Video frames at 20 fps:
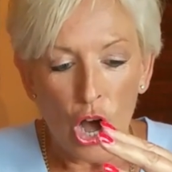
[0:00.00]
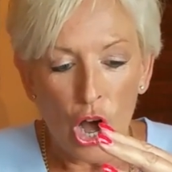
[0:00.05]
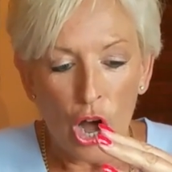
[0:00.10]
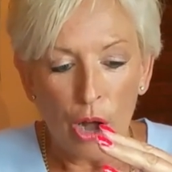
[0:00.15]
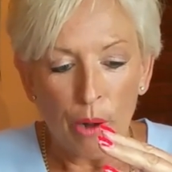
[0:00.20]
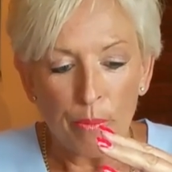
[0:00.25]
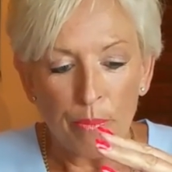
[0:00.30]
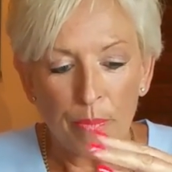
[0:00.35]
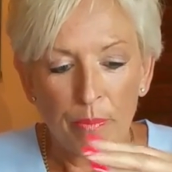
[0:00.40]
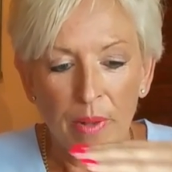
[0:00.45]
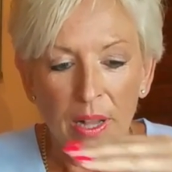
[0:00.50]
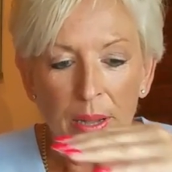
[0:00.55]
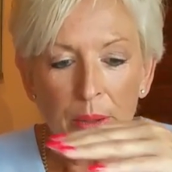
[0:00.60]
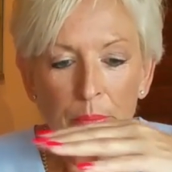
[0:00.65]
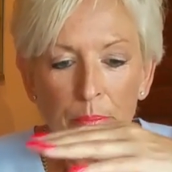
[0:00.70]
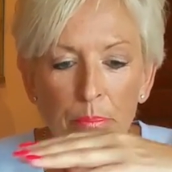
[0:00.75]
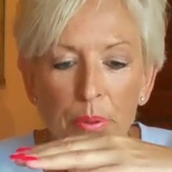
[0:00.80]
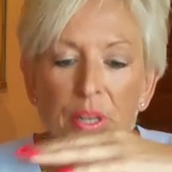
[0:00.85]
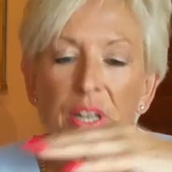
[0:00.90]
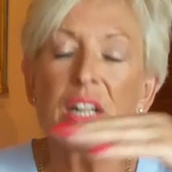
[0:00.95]

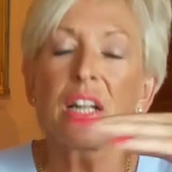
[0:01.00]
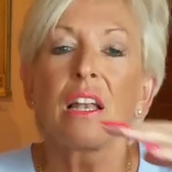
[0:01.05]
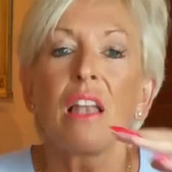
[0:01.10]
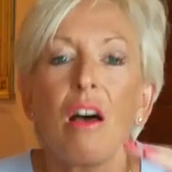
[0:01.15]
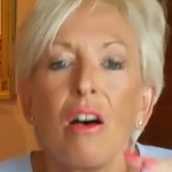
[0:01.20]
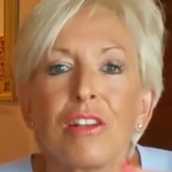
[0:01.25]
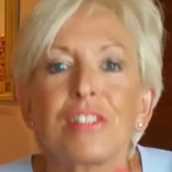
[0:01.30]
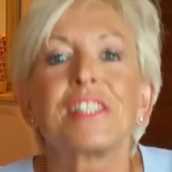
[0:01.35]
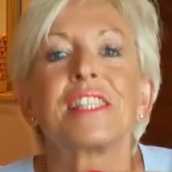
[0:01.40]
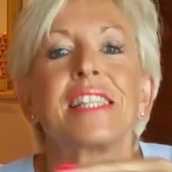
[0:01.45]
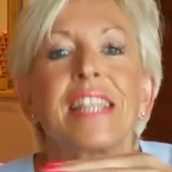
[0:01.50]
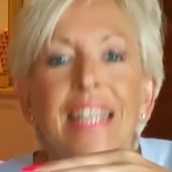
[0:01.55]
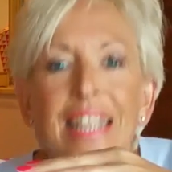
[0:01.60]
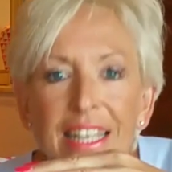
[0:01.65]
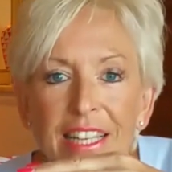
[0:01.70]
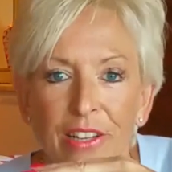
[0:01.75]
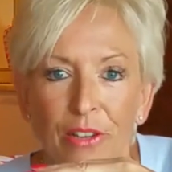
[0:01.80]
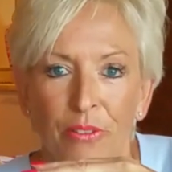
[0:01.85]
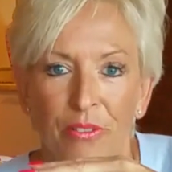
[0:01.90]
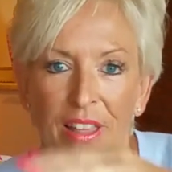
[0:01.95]
put a glass
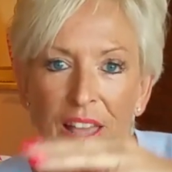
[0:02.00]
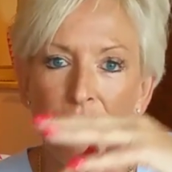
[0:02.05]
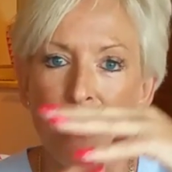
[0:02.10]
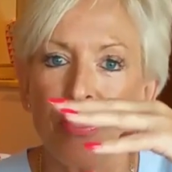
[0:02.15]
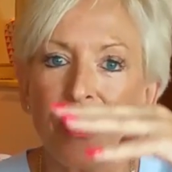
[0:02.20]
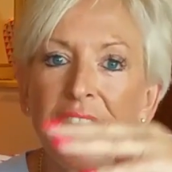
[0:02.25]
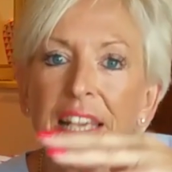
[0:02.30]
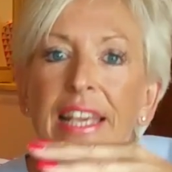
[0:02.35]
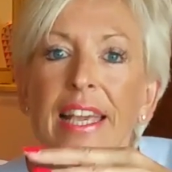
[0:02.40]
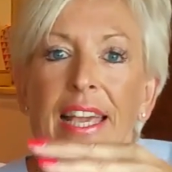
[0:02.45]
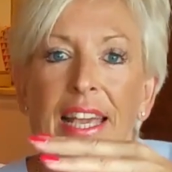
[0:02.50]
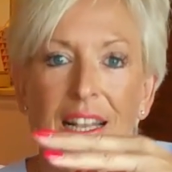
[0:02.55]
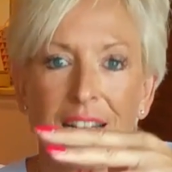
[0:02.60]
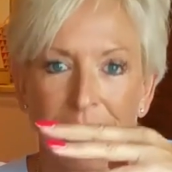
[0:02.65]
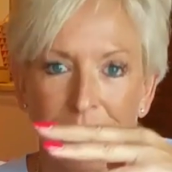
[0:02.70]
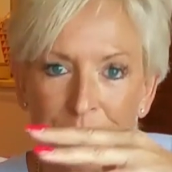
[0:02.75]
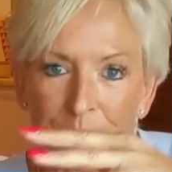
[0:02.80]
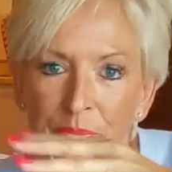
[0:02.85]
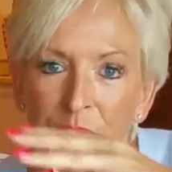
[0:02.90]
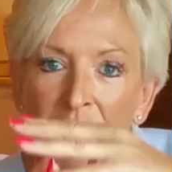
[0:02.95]
ceiling on their
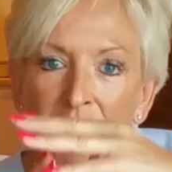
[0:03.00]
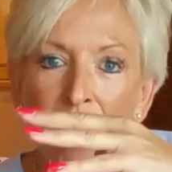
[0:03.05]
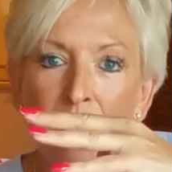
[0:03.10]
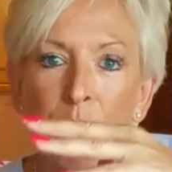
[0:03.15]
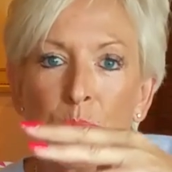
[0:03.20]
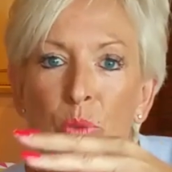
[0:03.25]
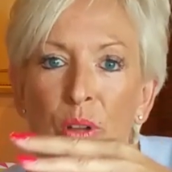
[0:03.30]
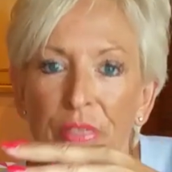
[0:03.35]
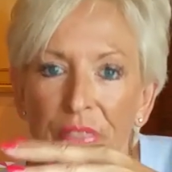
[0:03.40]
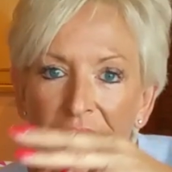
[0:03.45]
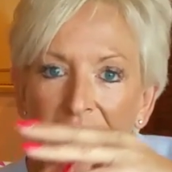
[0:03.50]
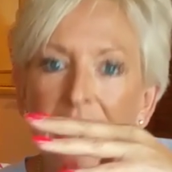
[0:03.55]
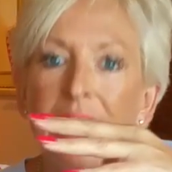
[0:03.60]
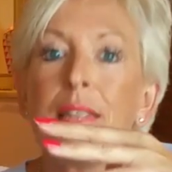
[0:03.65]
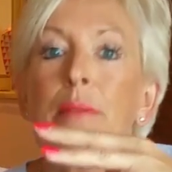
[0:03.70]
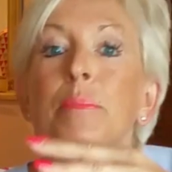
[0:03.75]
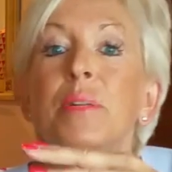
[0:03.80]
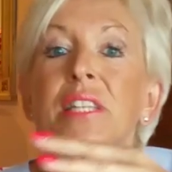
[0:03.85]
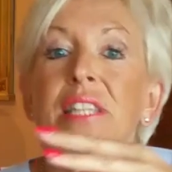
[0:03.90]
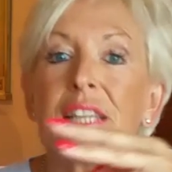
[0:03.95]
thinking with their
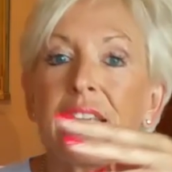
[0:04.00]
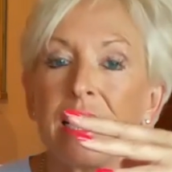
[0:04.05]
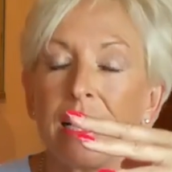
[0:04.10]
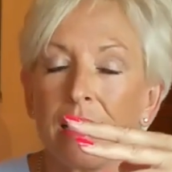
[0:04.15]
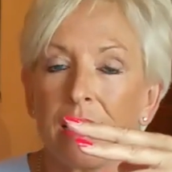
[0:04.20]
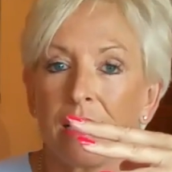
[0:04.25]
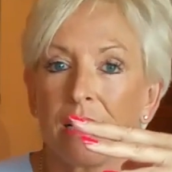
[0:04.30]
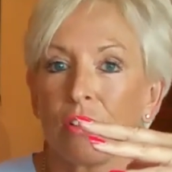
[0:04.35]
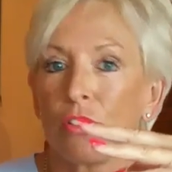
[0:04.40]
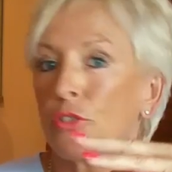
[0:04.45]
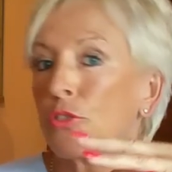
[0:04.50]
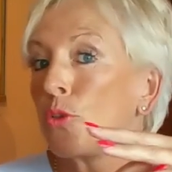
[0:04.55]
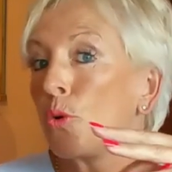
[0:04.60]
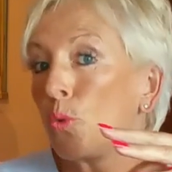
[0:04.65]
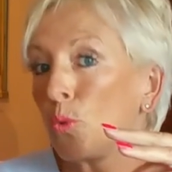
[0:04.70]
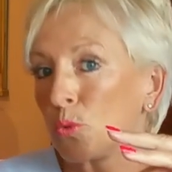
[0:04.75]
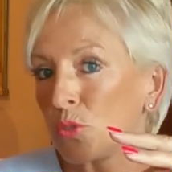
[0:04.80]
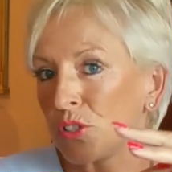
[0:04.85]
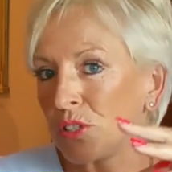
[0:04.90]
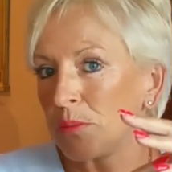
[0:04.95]
limiting
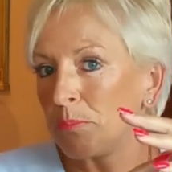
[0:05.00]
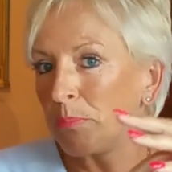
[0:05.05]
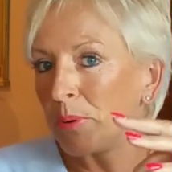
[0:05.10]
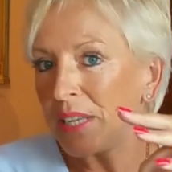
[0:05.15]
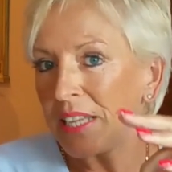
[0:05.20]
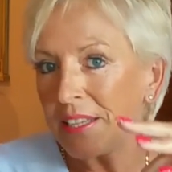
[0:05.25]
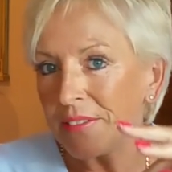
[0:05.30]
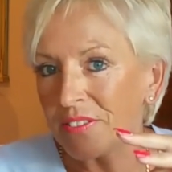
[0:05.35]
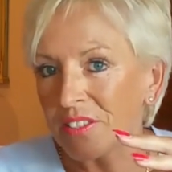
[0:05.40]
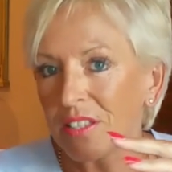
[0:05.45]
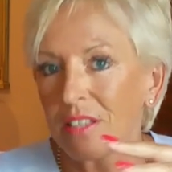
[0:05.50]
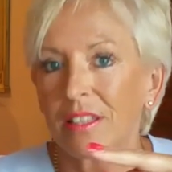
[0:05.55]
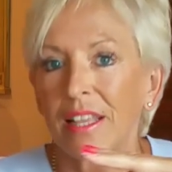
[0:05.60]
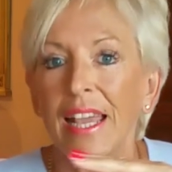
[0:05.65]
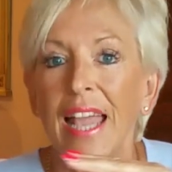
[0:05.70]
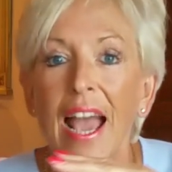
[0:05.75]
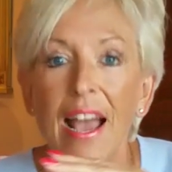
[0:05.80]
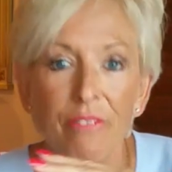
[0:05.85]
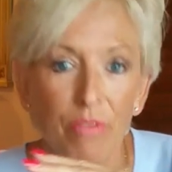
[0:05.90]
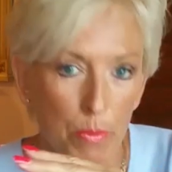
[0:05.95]
thoughts and beliefs that they
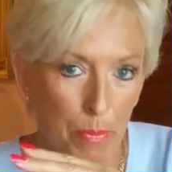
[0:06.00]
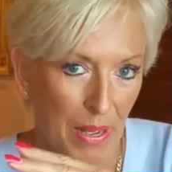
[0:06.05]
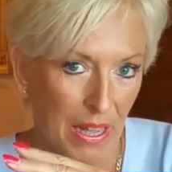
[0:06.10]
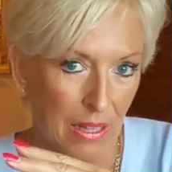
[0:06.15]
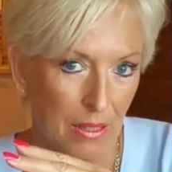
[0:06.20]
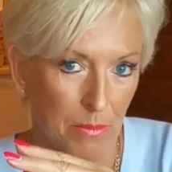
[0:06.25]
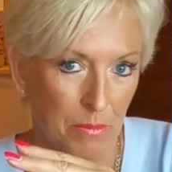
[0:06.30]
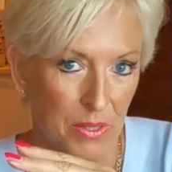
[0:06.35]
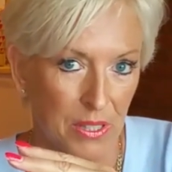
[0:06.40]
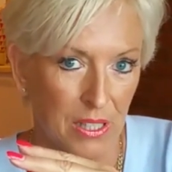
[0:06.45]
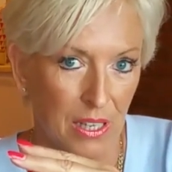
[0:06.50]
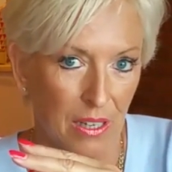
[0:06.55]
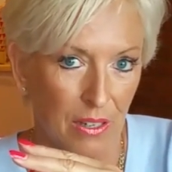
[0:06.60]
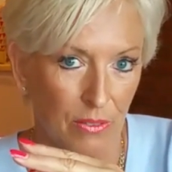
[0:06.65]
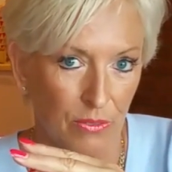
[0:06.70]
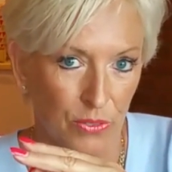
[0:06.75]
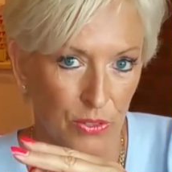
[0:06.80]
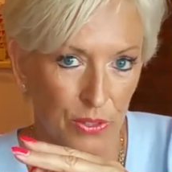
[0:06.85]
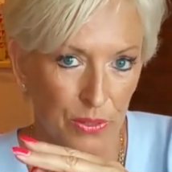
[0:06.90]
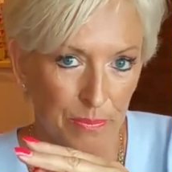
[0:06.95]
have about
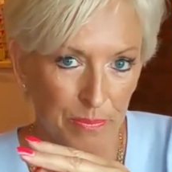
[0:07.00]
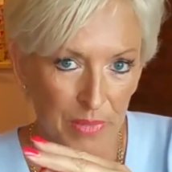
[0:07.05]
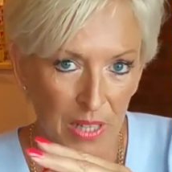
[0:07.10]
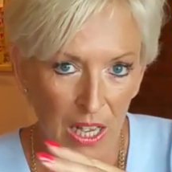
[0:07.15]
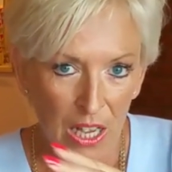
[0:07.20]
themselves.